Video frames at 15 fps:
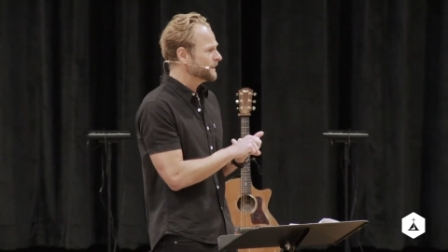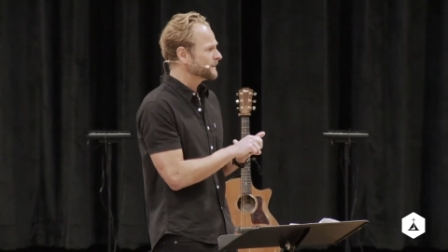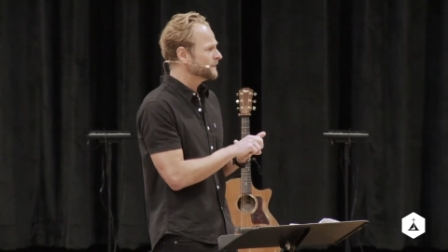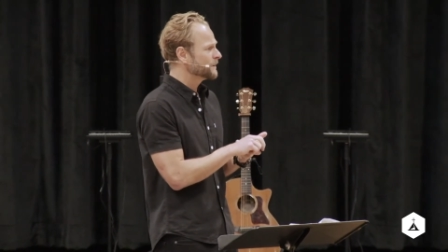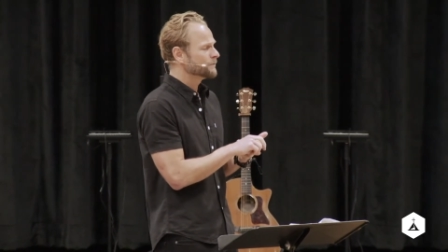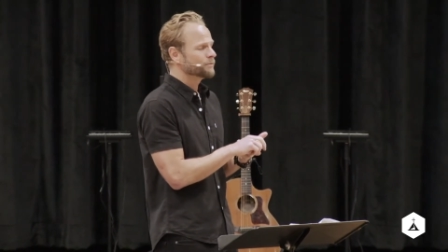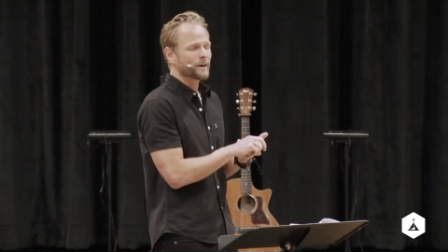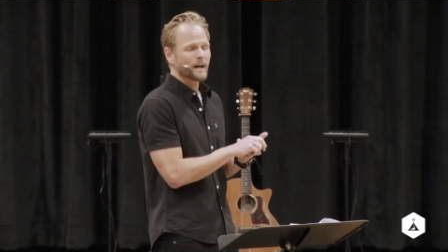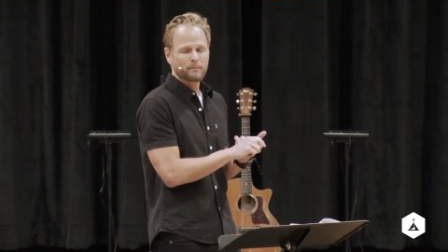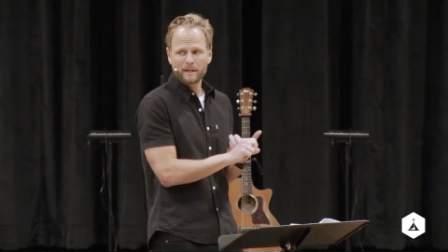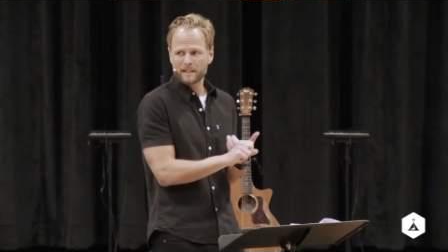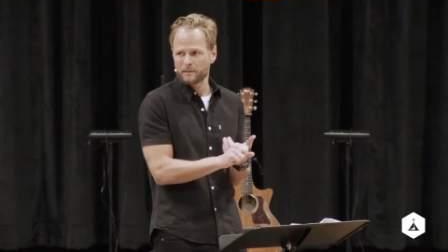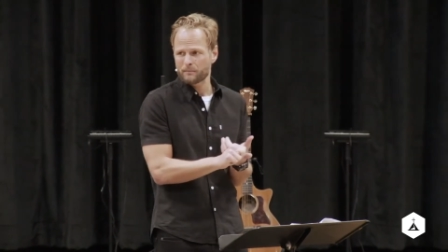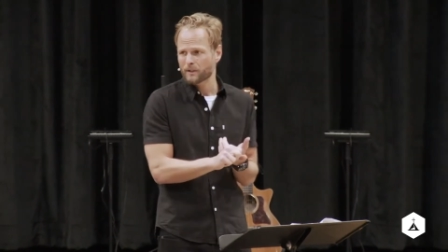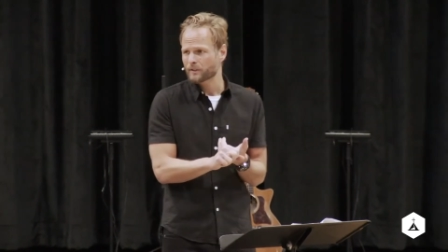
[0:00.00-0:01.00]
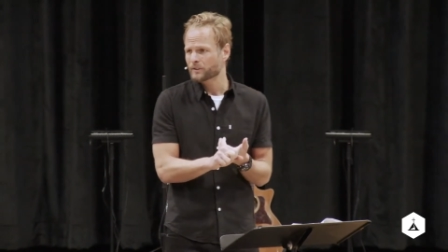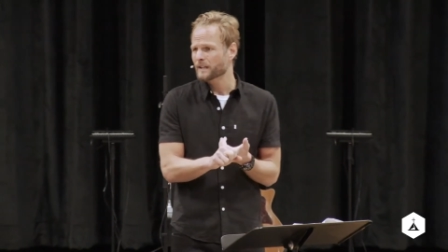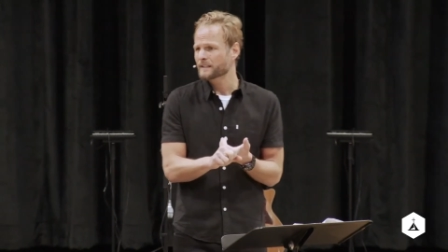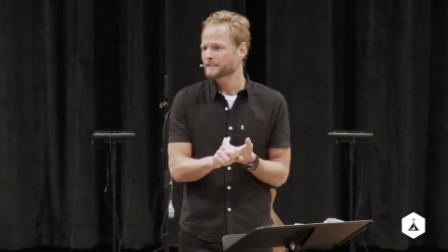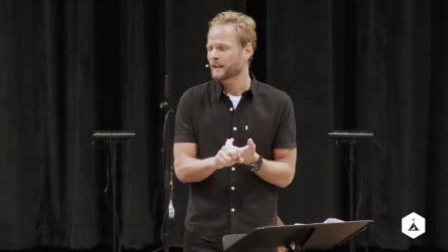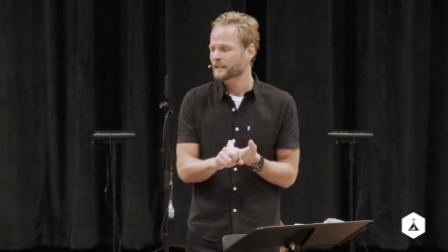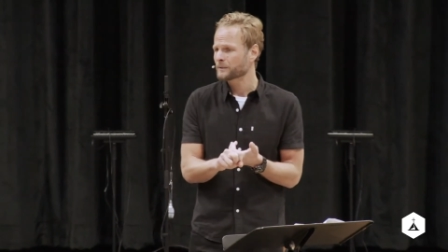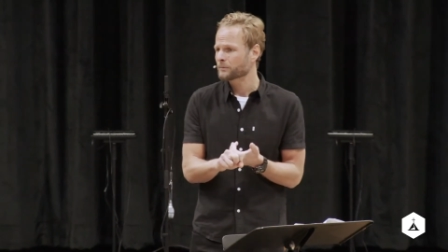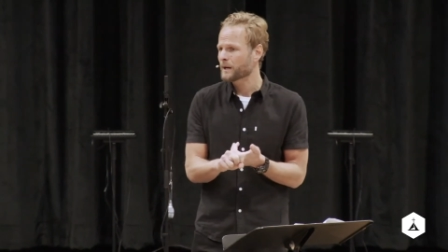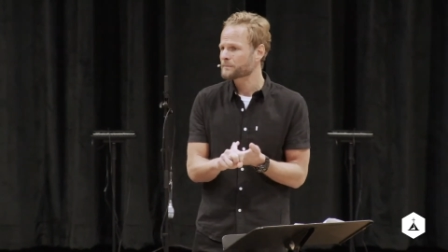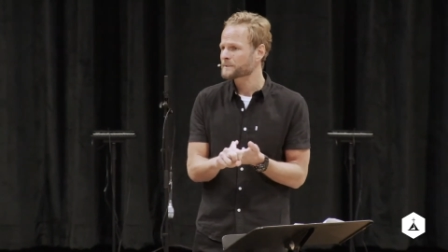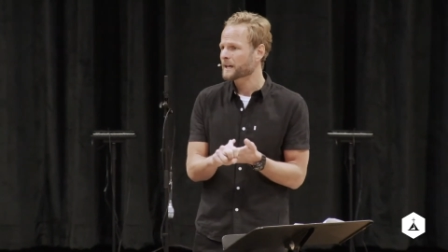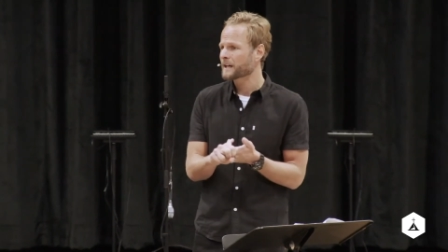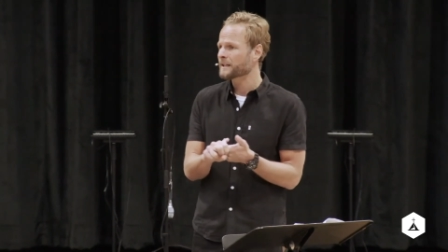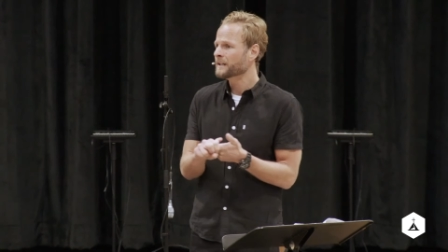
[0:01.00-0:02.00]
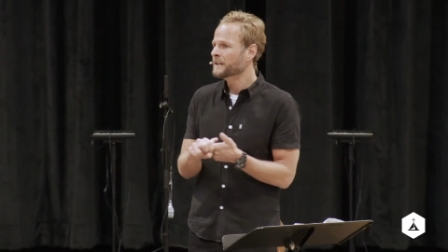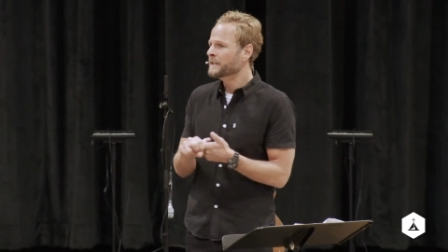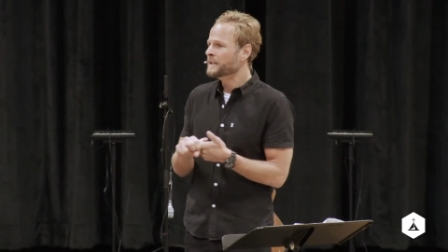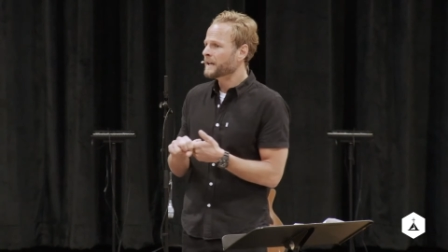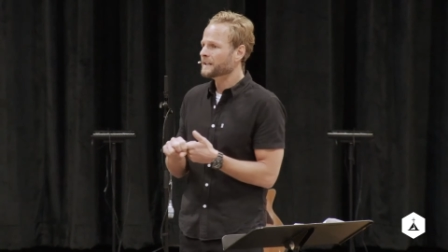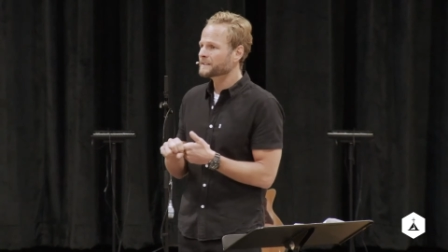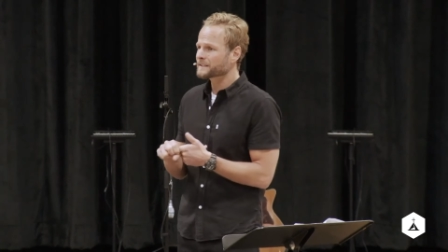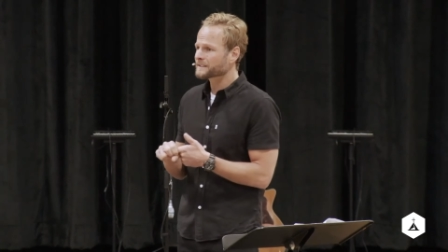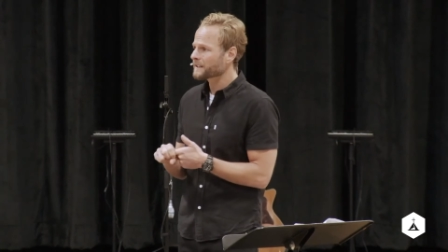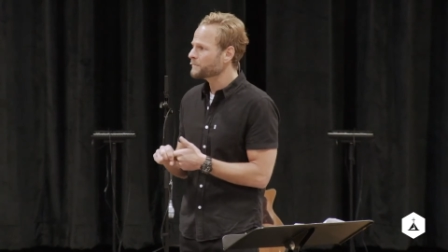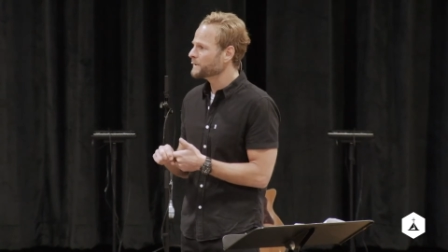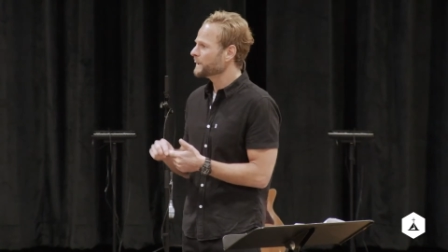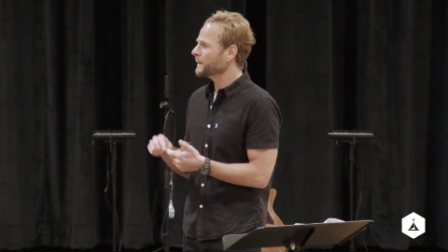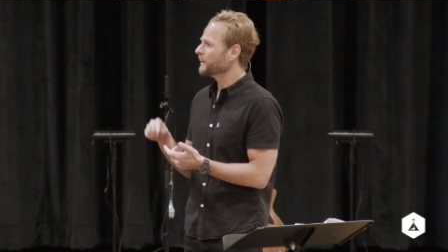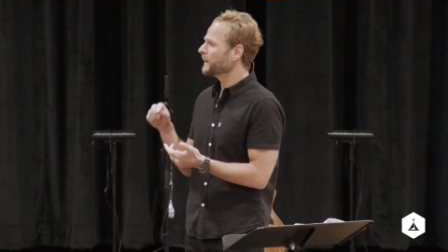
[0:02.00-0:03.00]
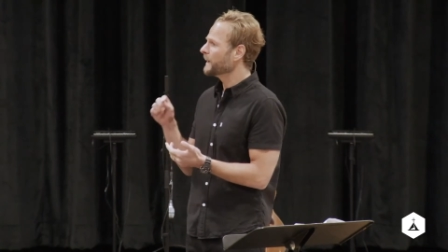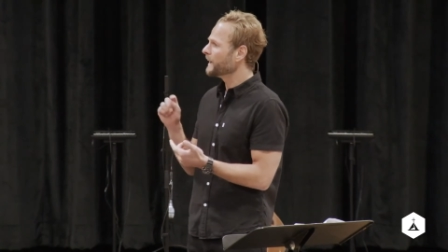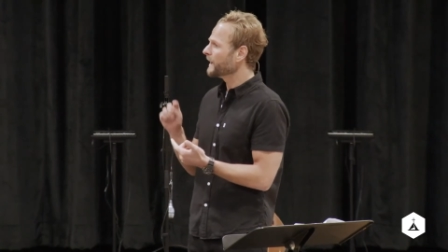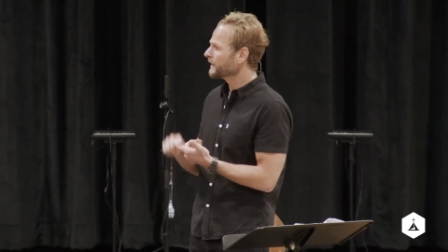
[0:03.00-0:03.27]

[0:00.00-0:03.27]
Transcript: You can find my email address on the website and just let me know hey,